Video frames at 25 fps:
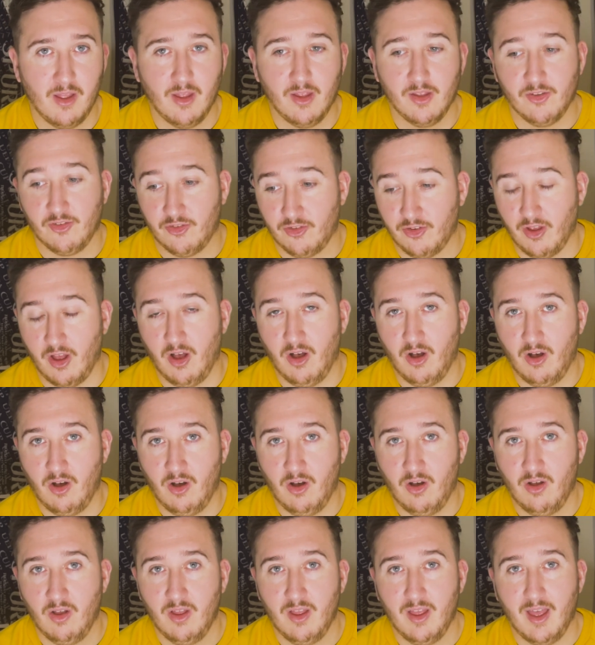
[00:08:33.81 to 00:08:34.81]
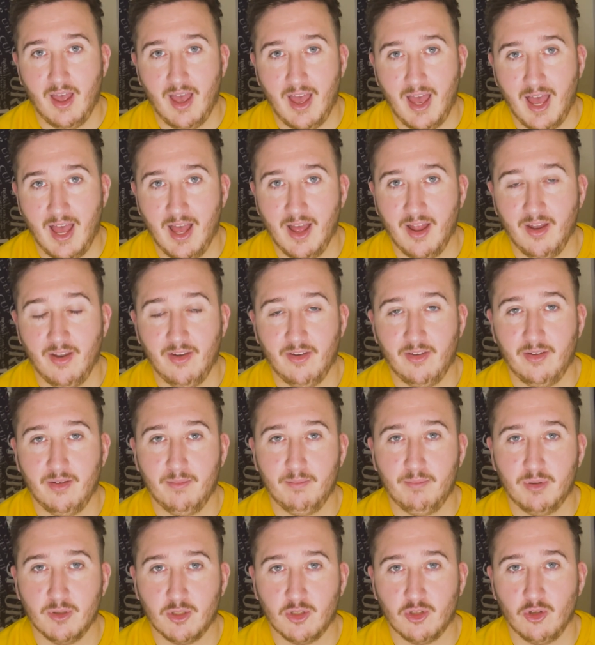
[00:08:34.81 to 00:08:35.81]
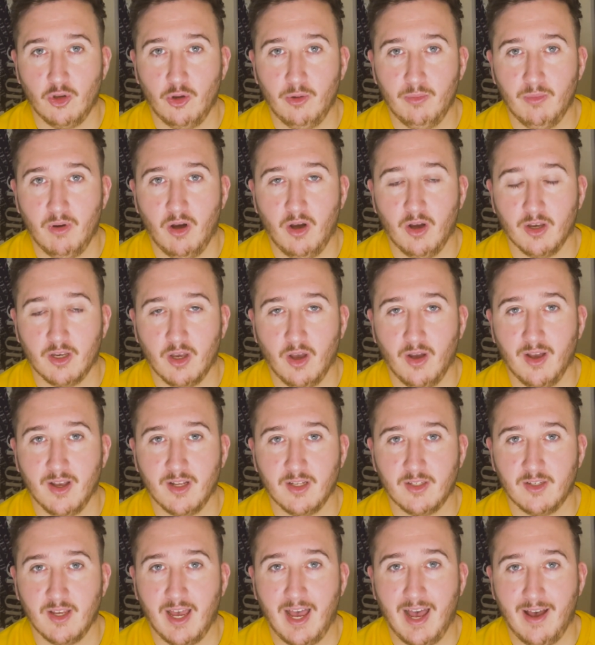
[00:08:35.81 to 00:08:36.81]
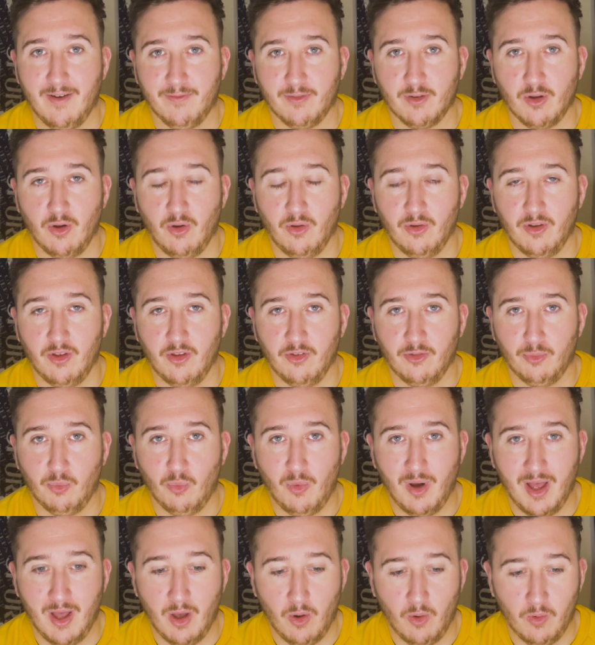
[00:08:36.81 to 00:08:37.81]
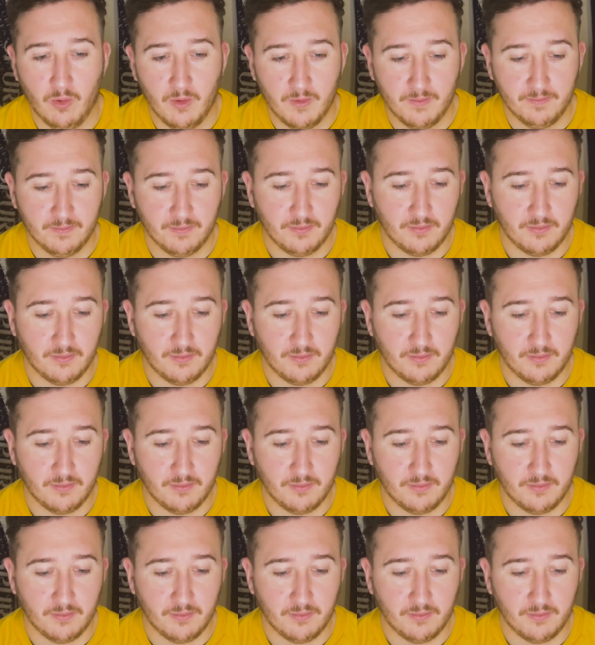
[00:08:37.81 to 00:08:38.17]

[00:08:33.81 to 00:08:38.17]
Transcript: Saar and Basuma are going to AFCON as well.